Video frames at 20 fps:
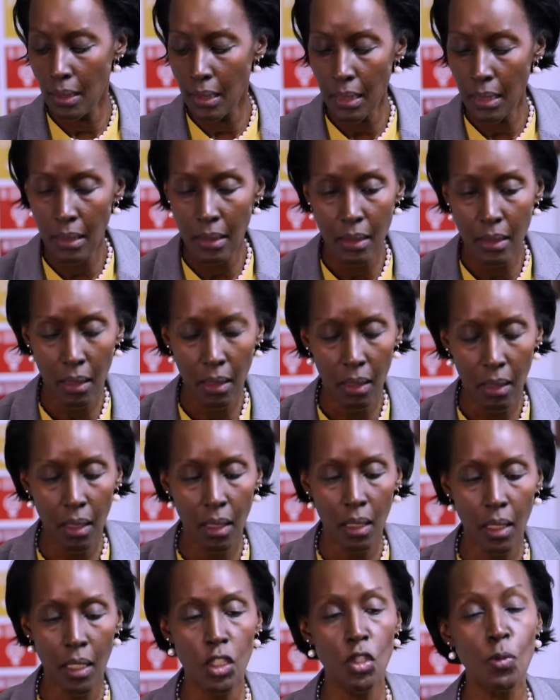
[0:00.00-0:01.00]
need
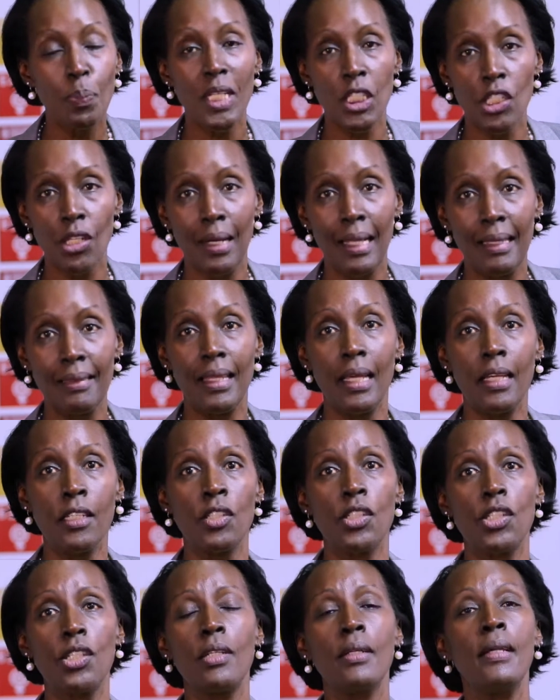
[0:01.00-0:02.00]
special
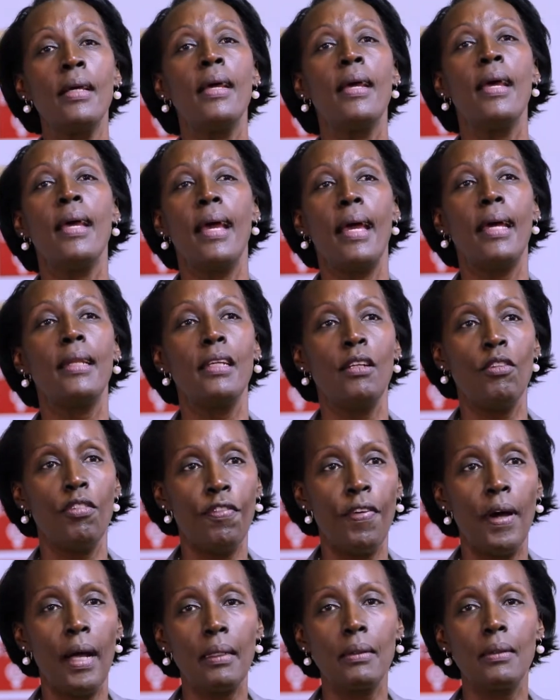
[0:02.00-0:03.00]
attention. And in
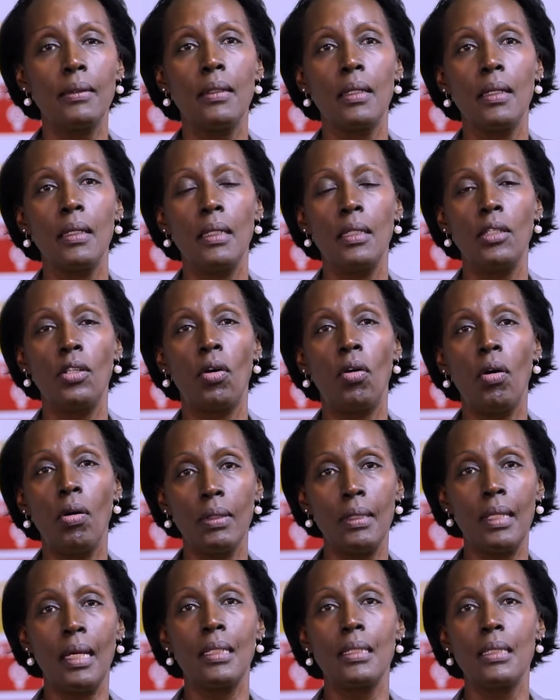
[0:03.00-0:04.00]
fact, in the
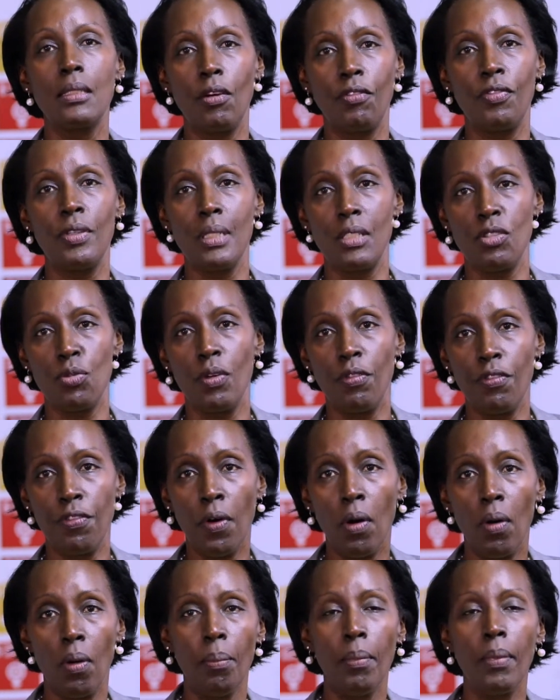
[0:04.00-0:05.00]
context of this
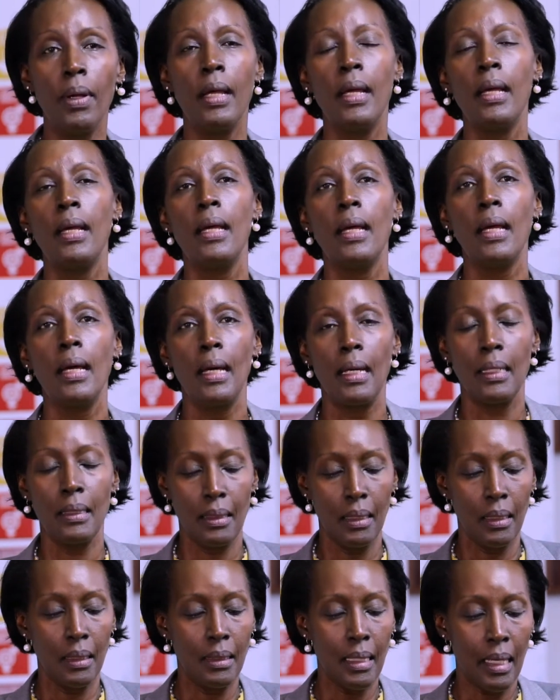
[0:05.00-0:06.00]
reform, I
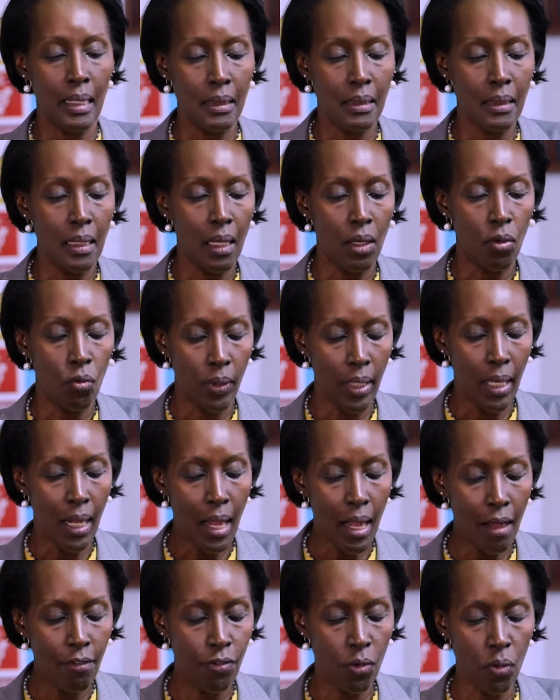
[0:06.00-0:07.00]
think that we
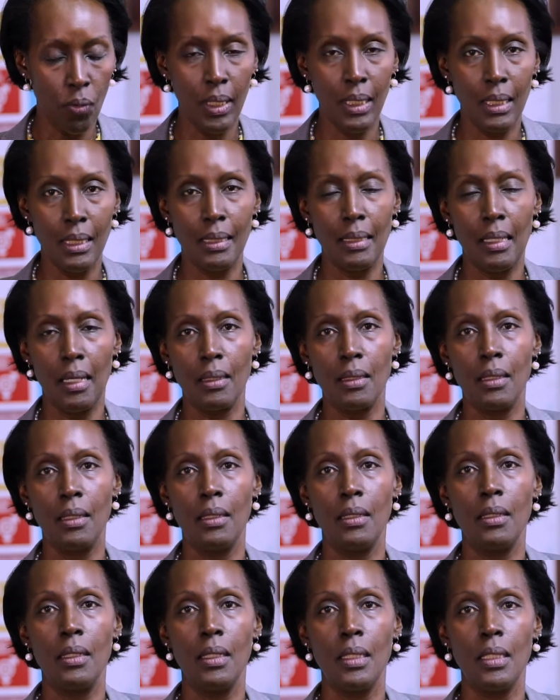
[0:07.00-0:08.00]
have already
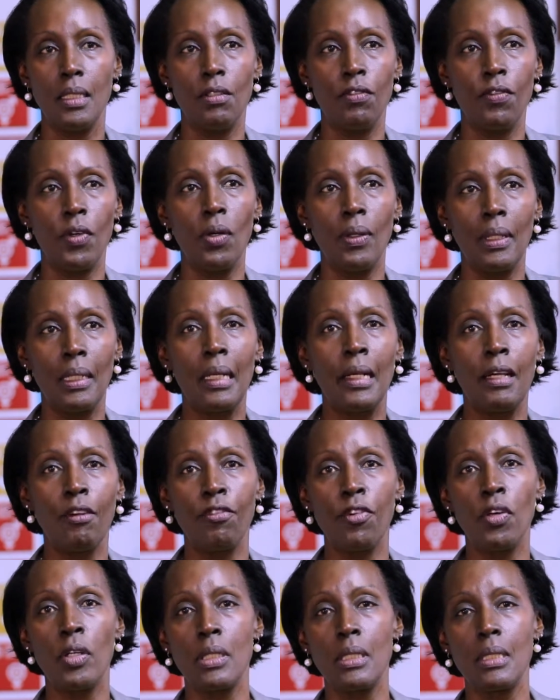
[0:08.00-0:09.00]
started. It's very clear.
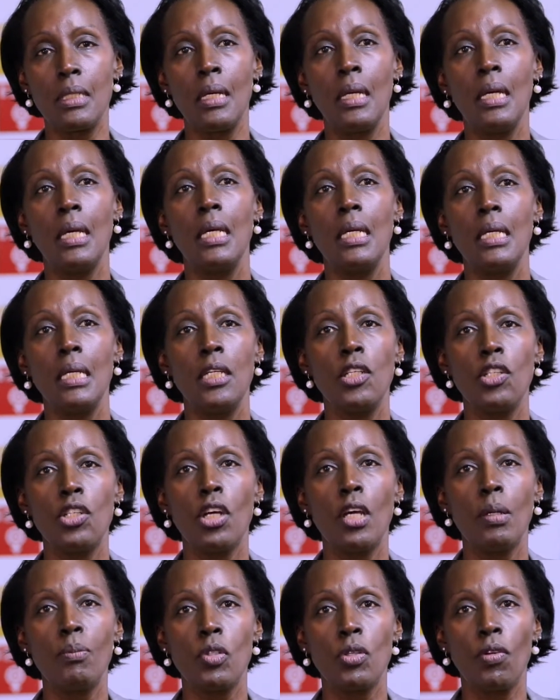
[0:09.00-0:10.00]
First, in
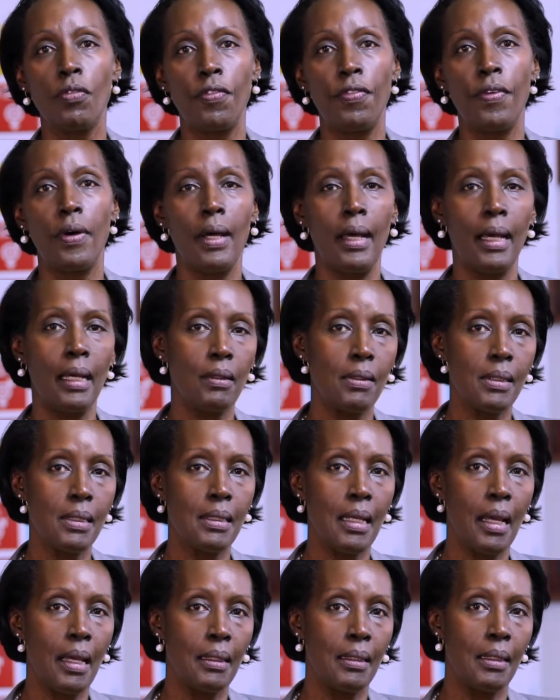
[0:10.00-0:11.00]
terms of
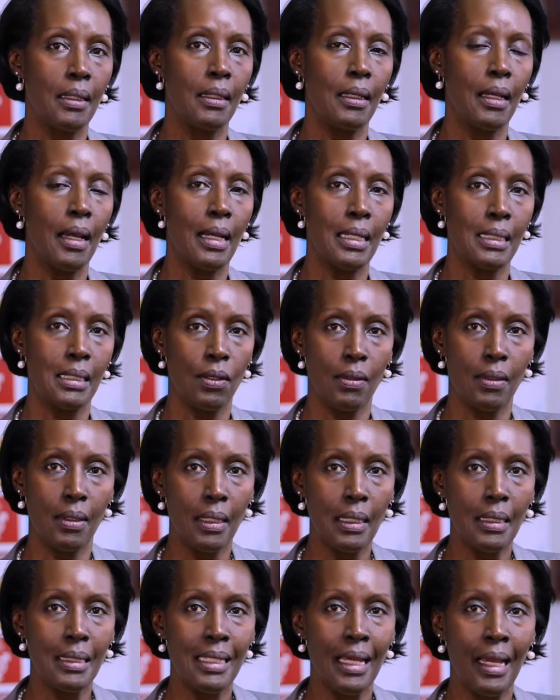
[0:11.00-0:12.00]
understanding as a
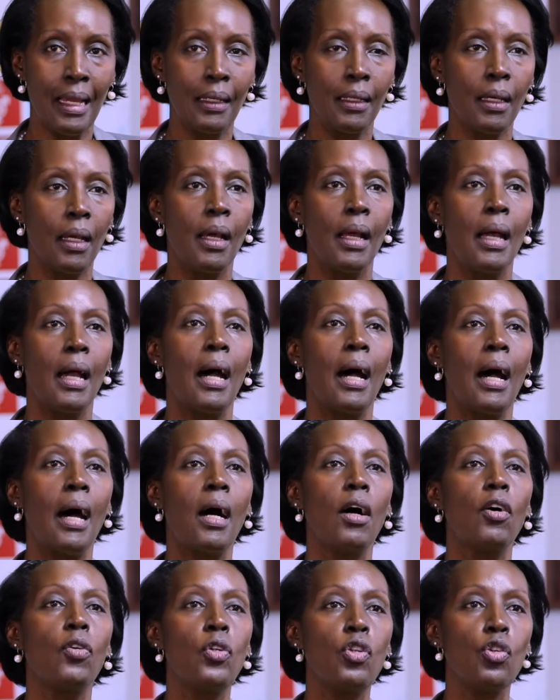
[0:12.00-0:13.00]
think tank,
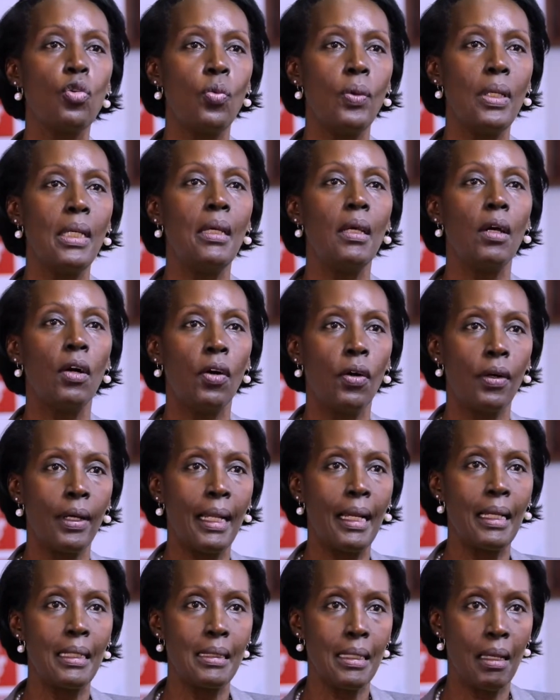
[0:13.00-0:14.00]
how do we
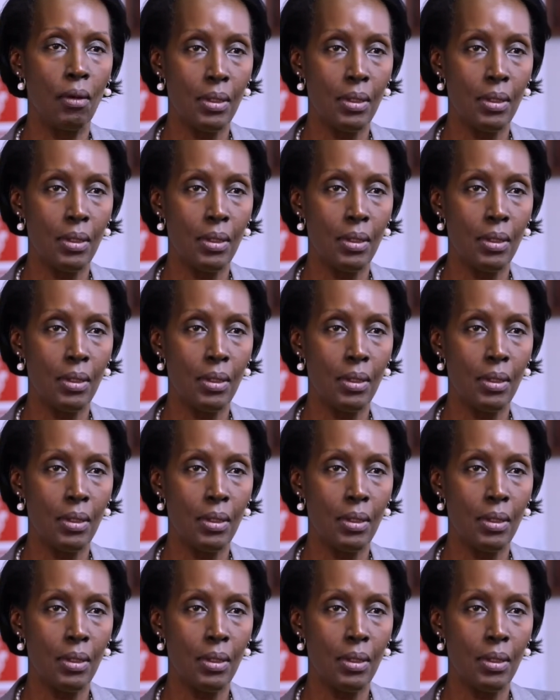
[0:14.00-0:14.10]
organize